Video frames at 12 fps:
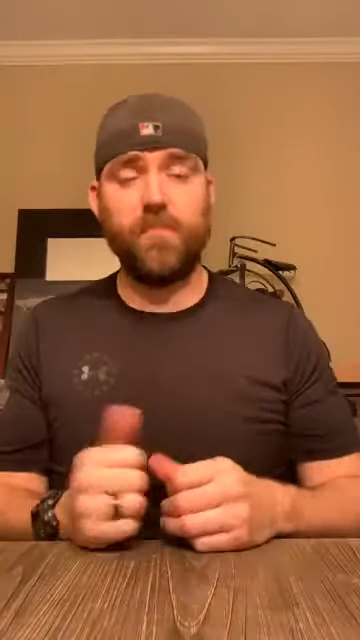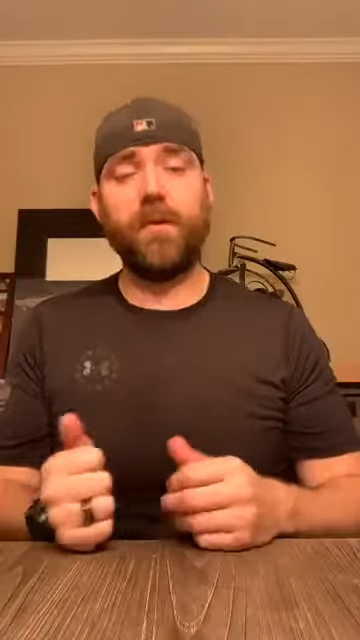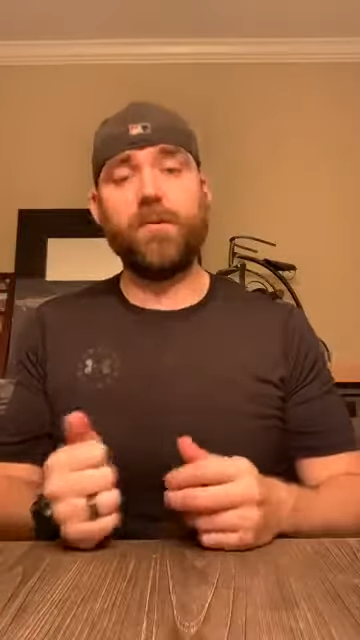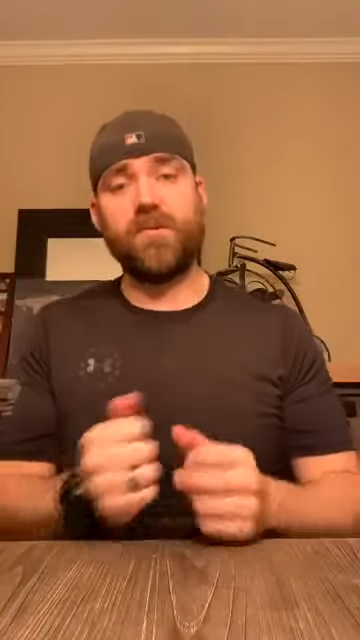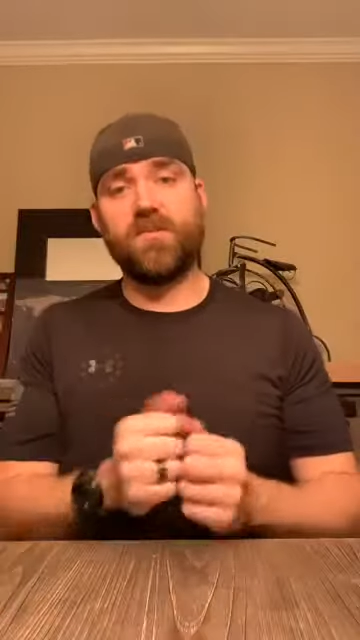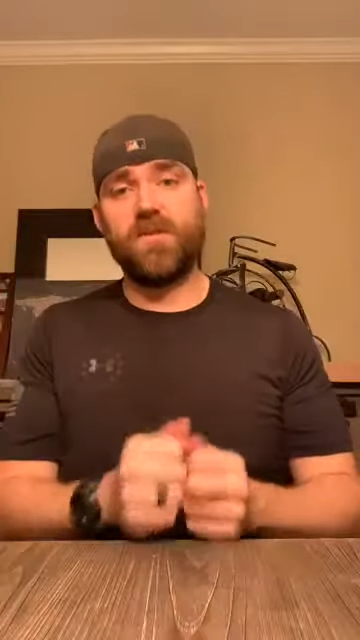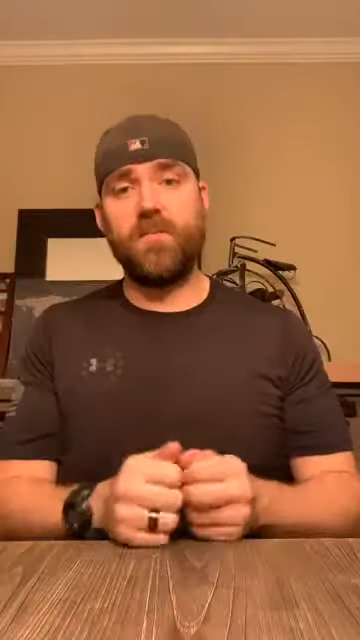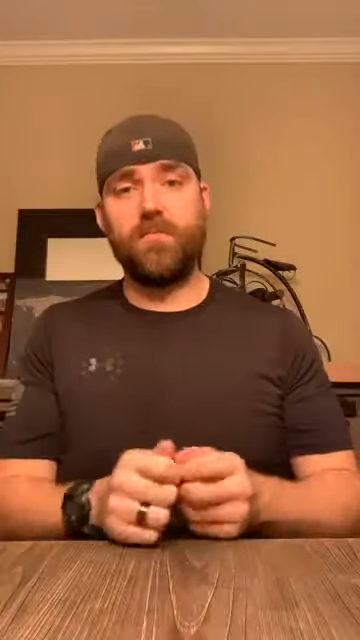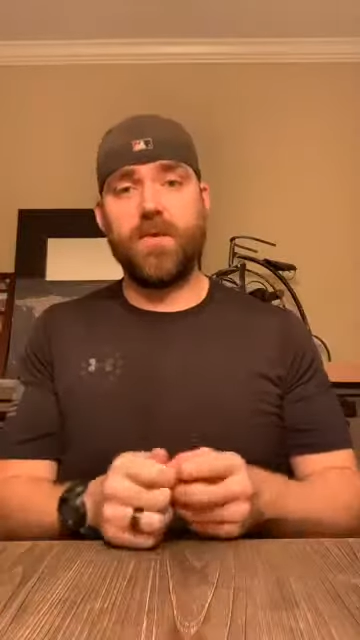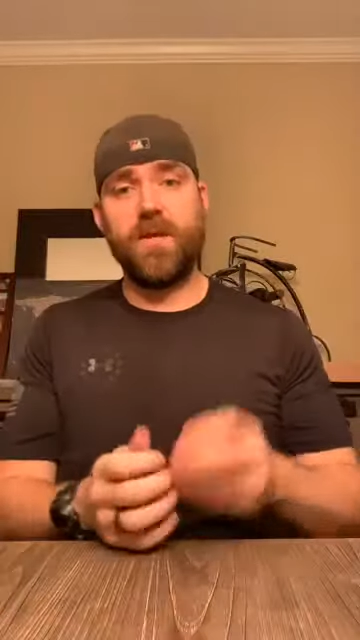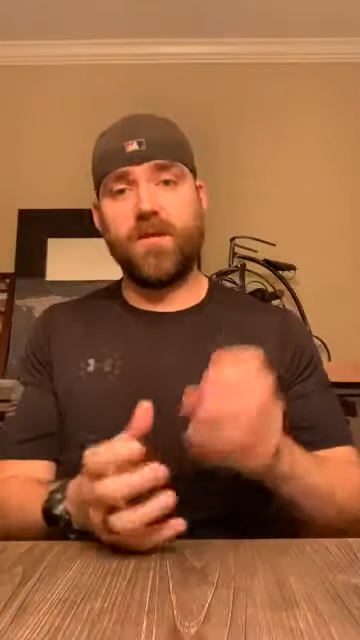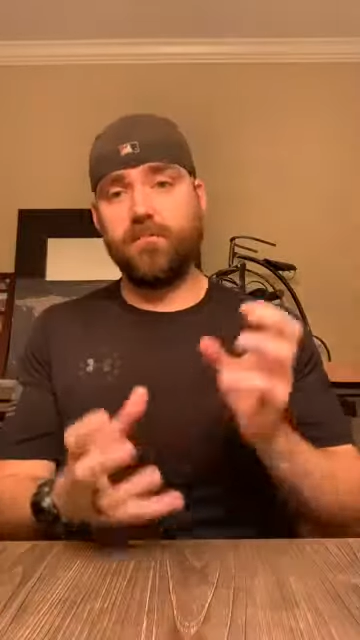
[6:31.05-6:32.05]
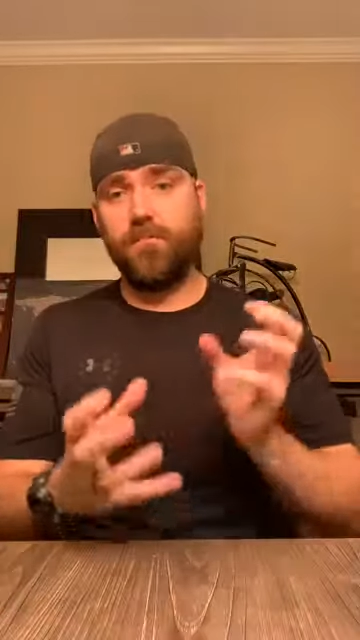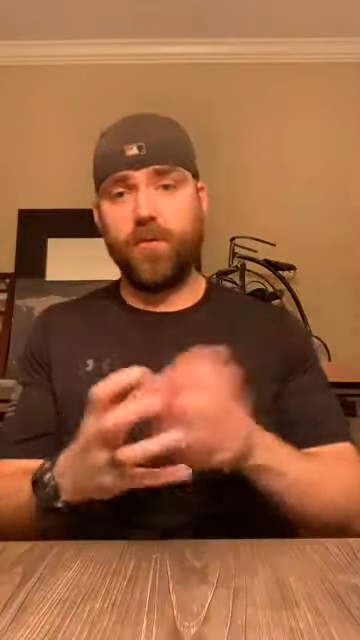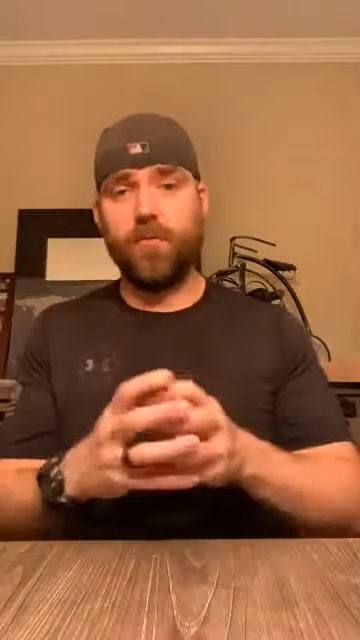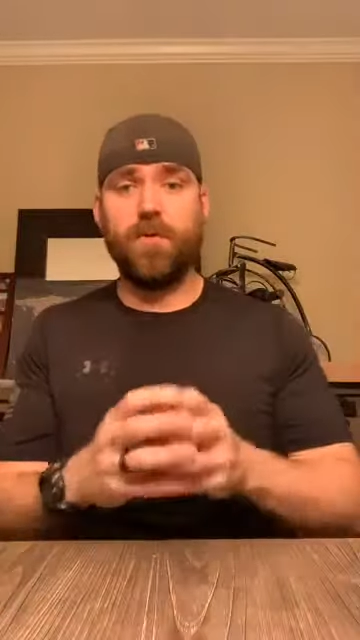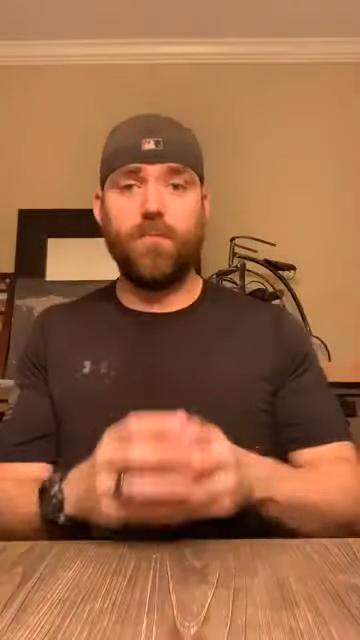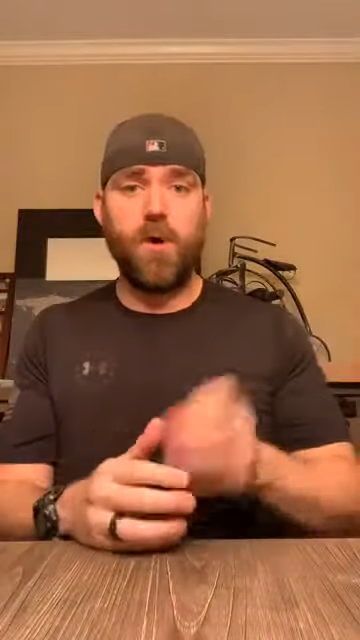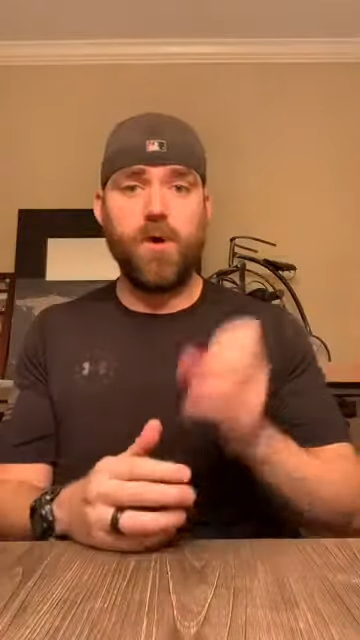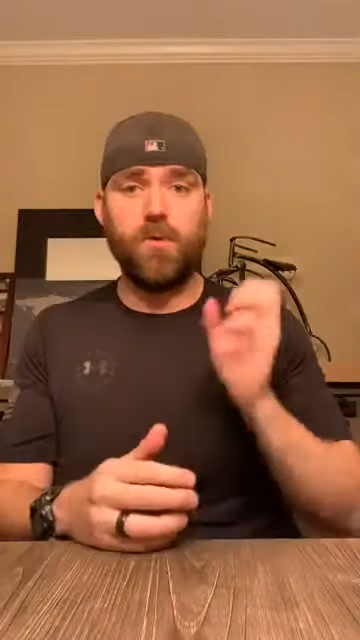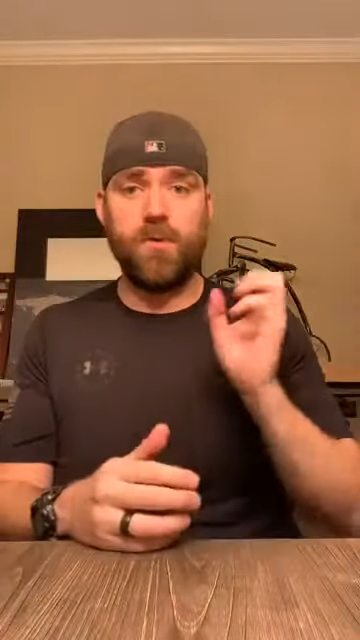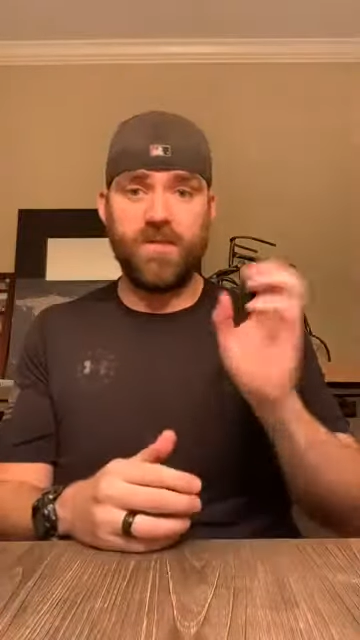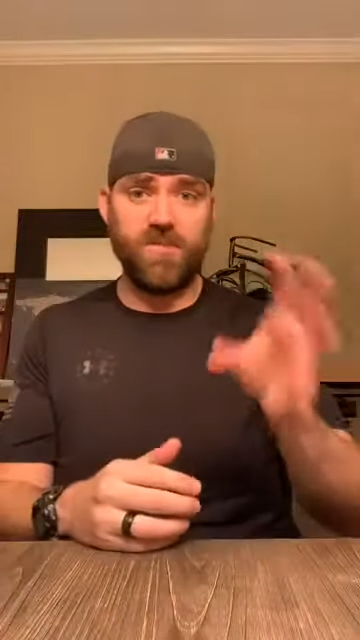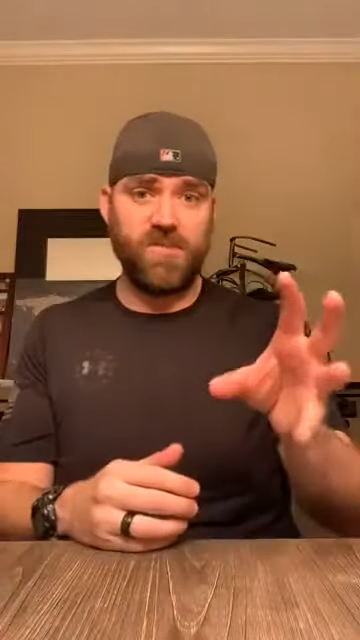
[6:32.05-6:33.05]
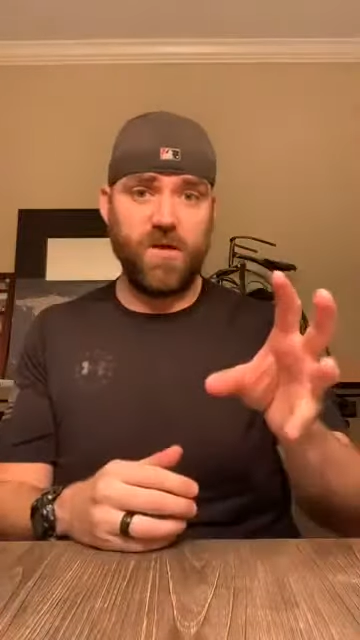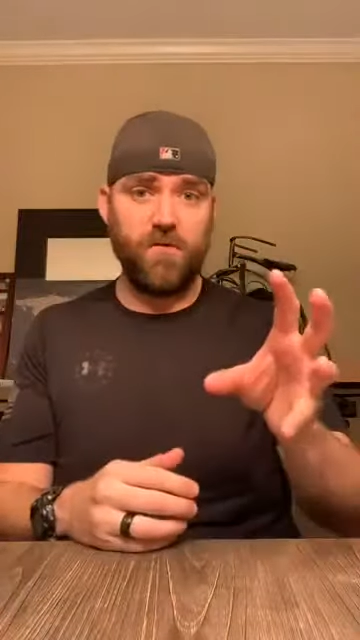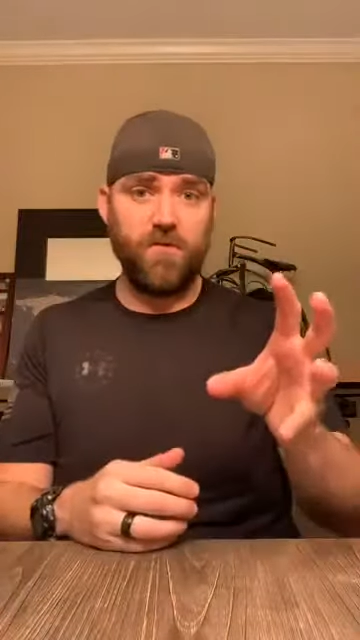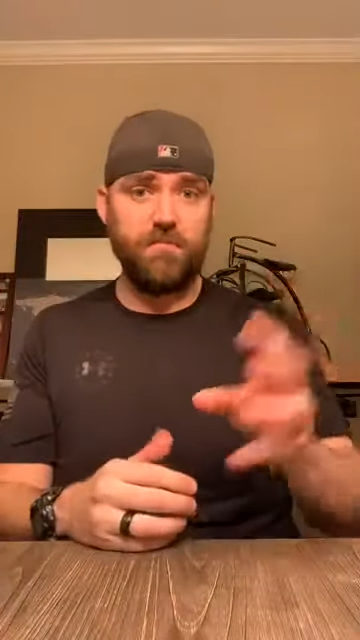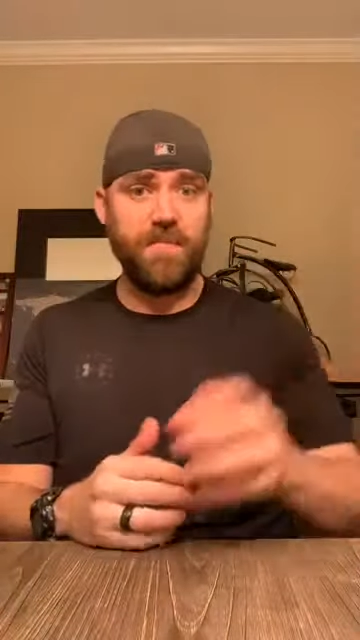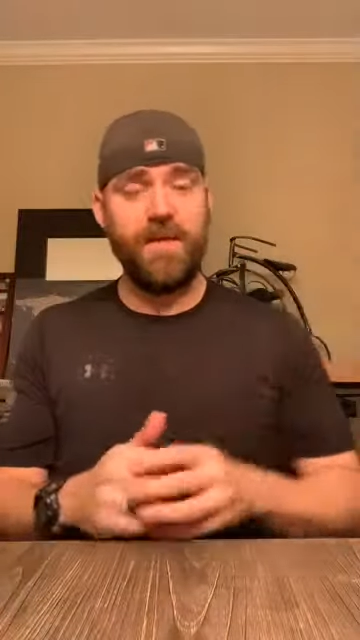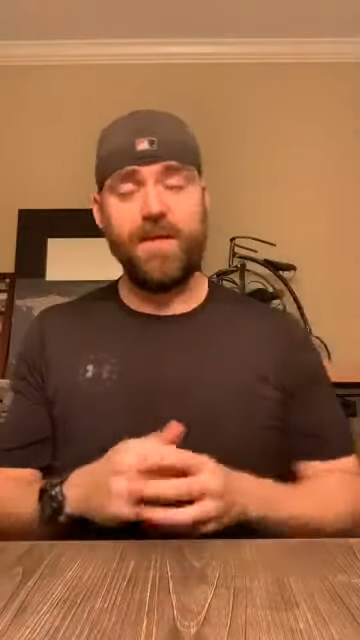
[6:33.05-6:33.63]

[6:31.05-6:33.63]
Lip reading: building supplement, put them in a bottle and sell them.